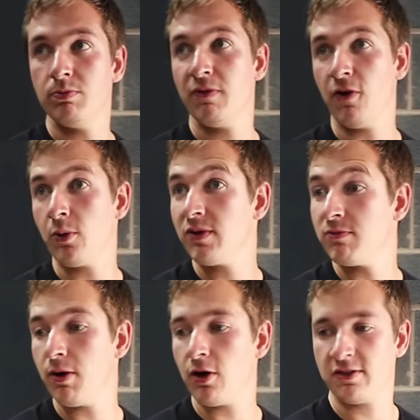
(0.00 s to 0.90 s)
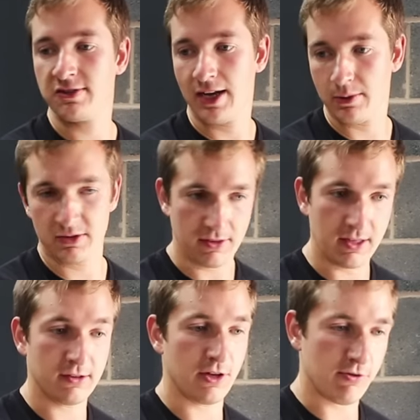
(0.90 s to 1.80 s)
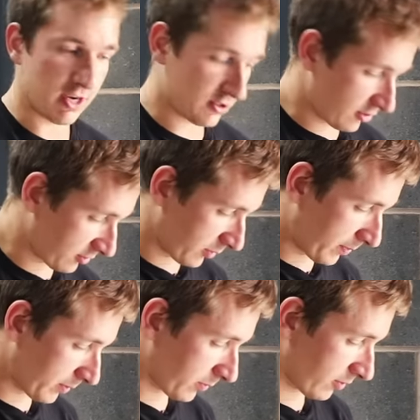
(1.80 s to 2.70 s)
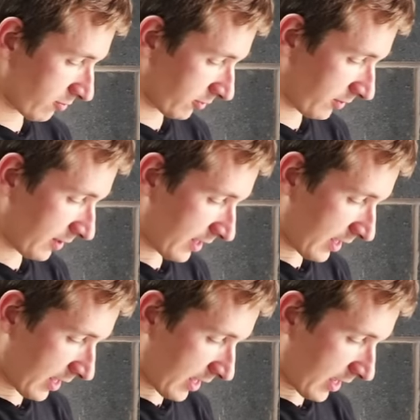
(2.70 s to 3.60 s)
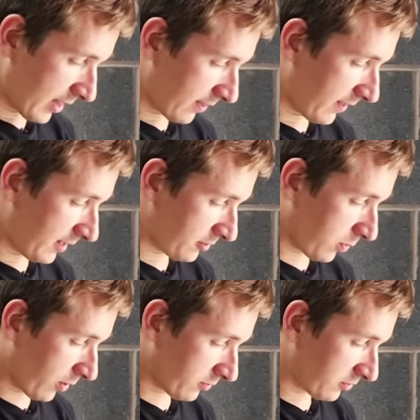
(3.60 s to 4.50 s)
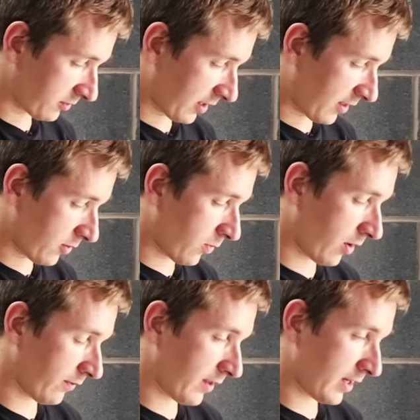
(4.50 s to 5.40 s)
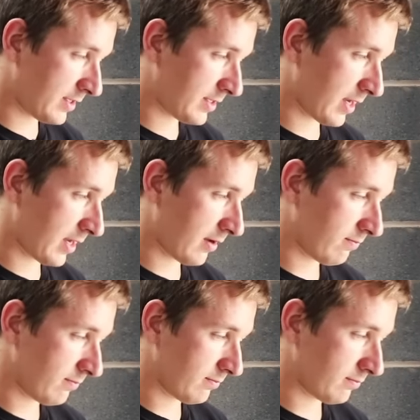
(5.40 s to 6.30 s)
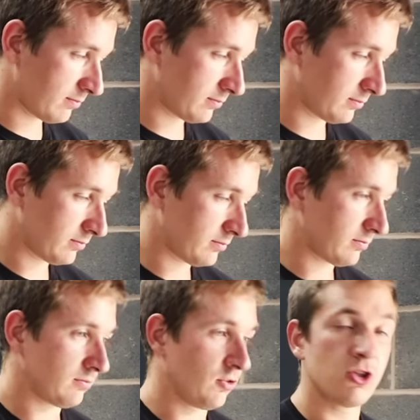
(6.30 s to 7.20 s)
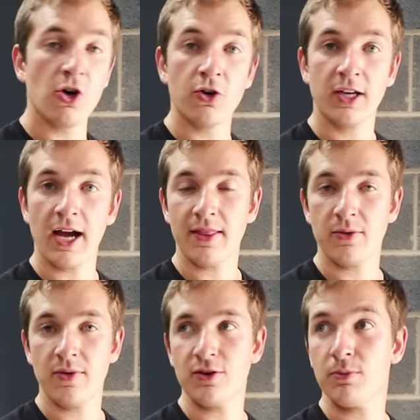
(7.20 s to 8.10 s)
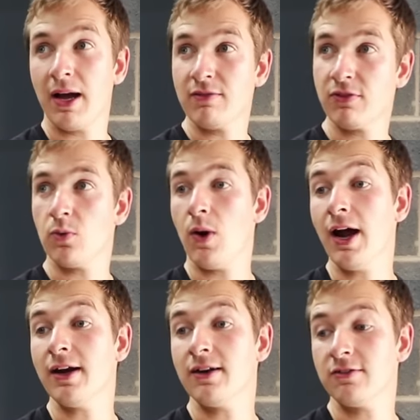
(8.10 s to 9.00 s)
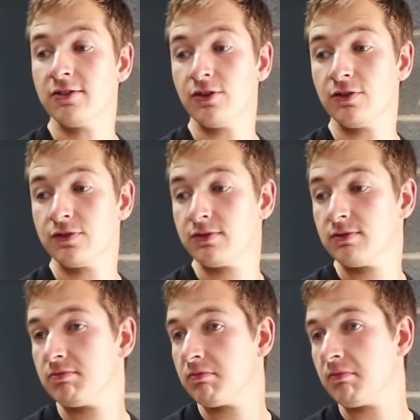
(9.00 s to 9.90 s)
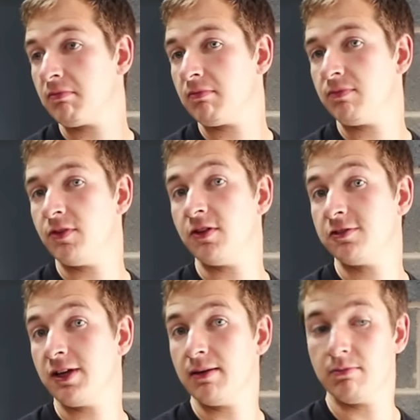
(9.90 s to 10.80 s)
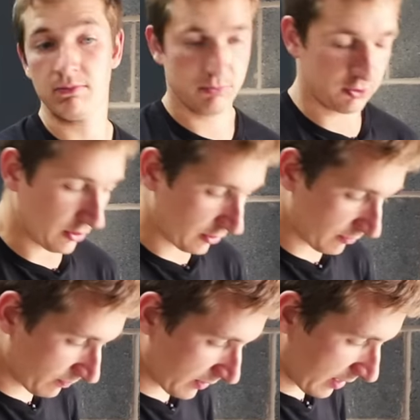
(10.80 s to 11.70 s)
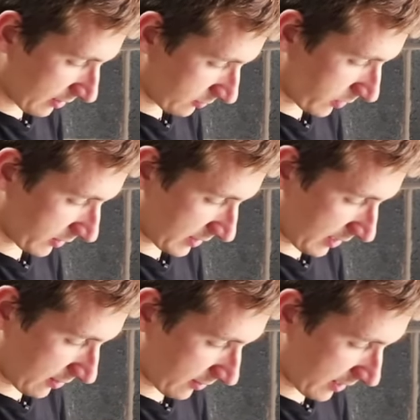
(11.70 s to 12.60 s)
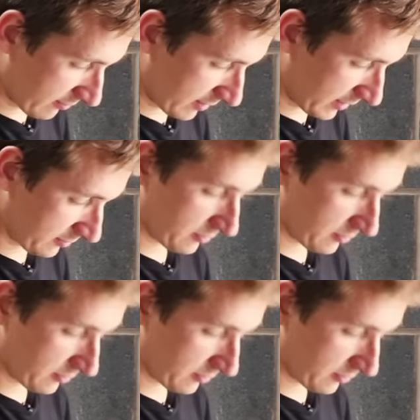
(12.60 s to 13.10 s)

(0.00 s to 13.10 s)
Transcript: before we even bought this car, we said these are the ratios that we probably want to run. These ones are the one that the donor car that we've ended up buying for the wiring and stuff, they're the same. So it's worked out all right, really,